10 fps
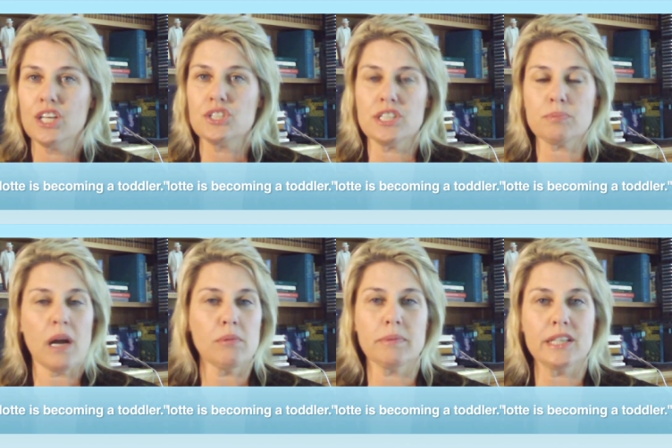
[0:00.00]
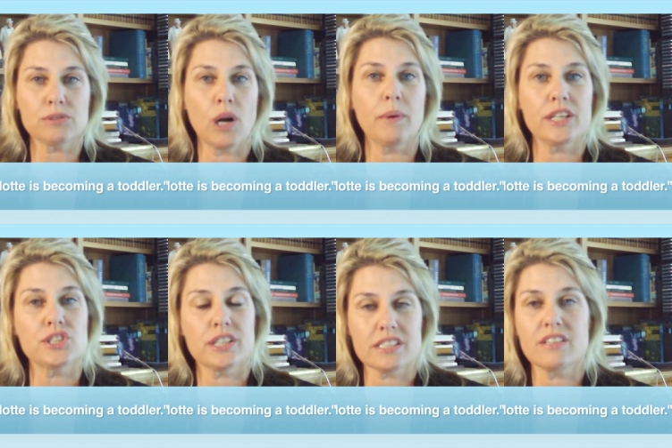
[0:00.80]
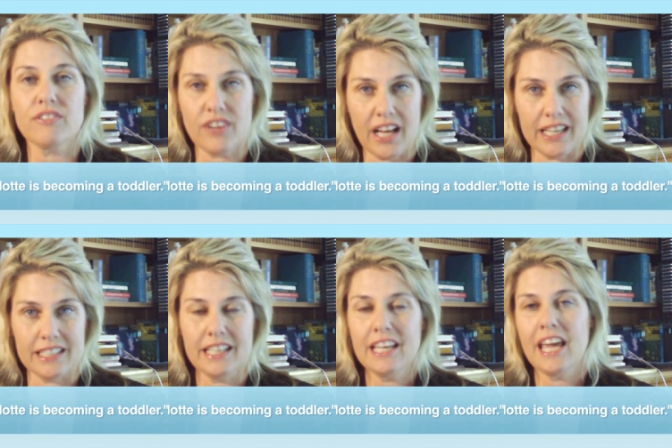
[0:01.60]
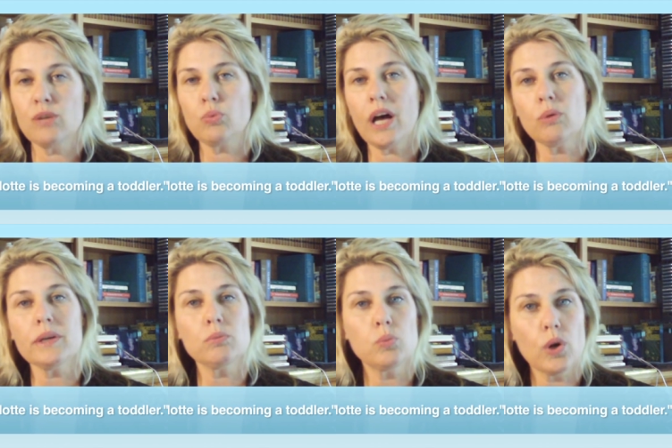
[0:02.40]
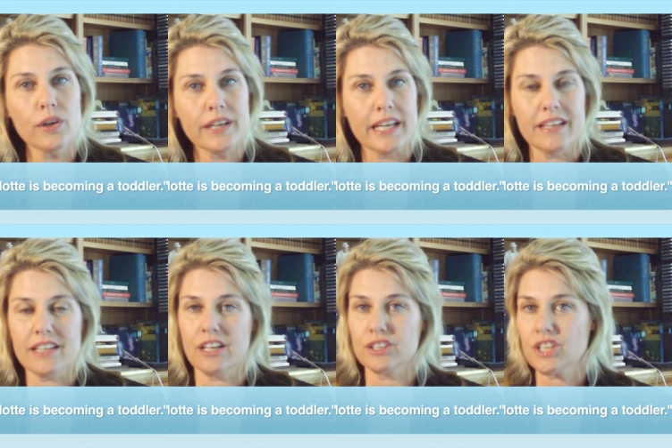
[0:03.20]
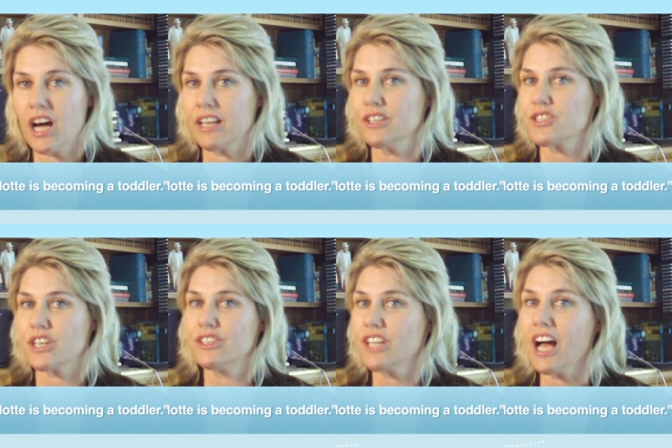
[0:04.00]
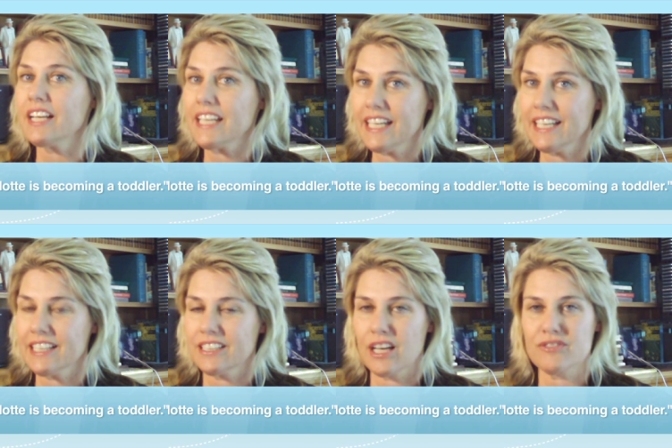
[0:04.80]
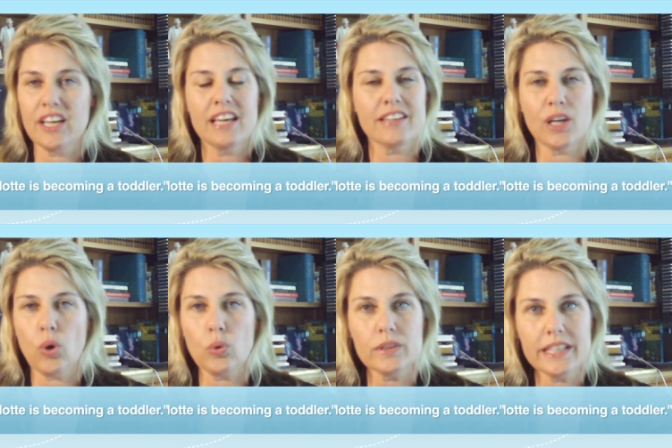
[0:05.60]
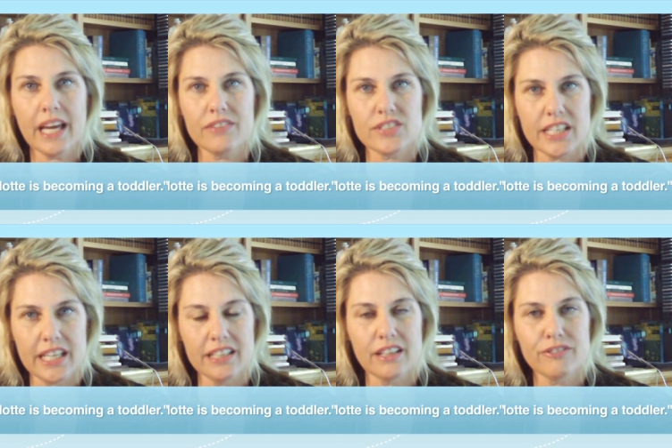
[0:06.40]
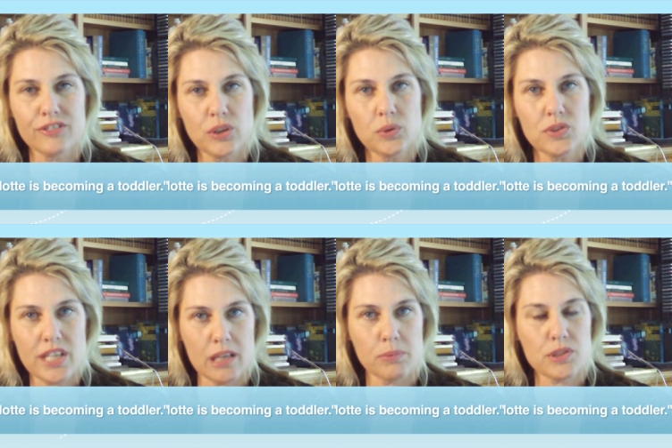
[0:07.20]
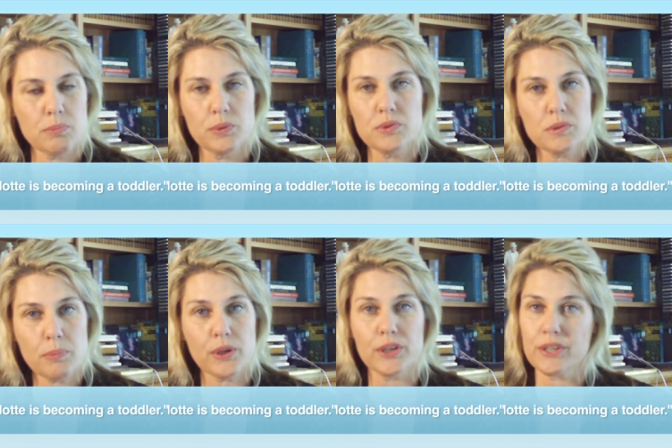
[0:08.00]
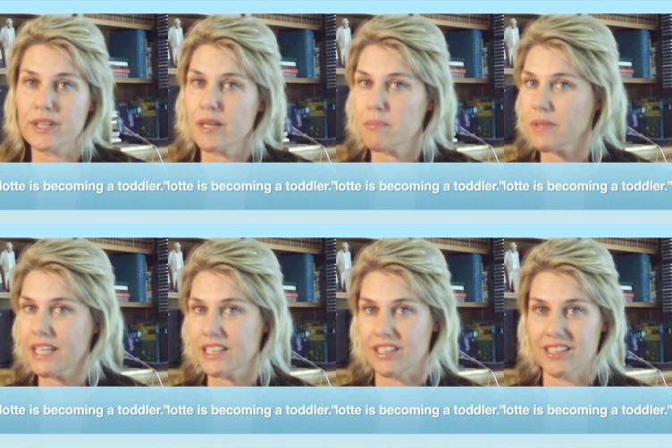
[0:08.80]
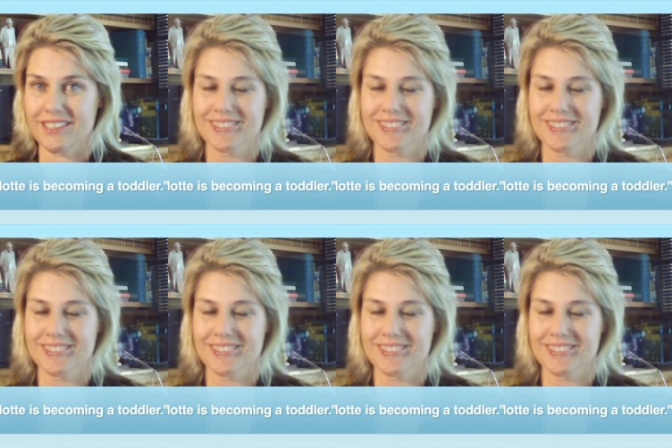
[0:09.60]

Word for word: she's probably growing just fine. And while we worry that our toddlers are not eating enough, they only have to eat a few tablespoons per meal.